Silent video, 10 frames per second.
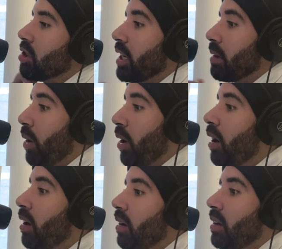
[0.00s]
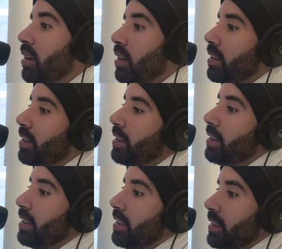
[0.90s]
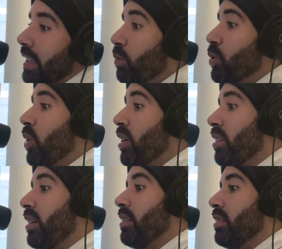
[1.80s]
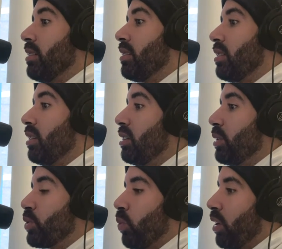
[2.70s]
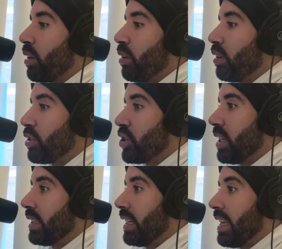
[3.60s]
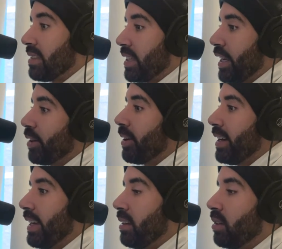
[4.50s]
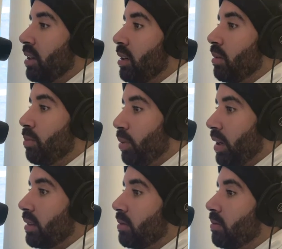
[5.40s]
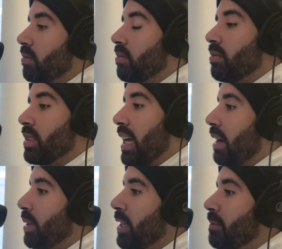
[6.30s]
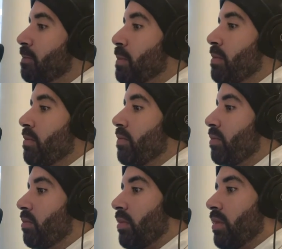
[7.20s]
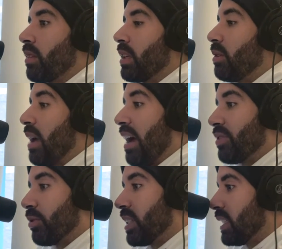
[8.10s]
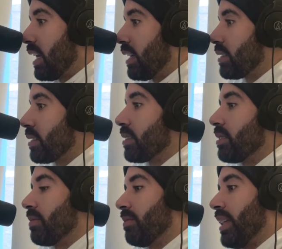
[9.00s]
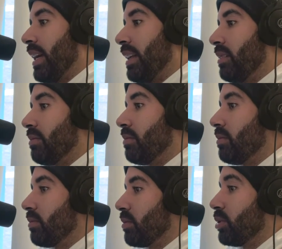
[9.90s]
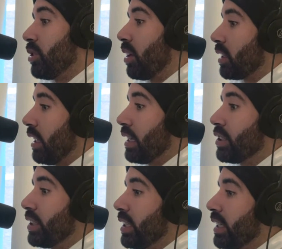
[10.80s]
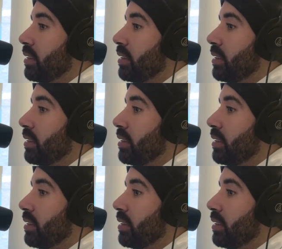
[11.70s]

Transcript: Jake Paul, then it was worth it. You know, it's worth all the shit that he has to hear right now. But Tommy, you have to realize that you talk a lot of shit.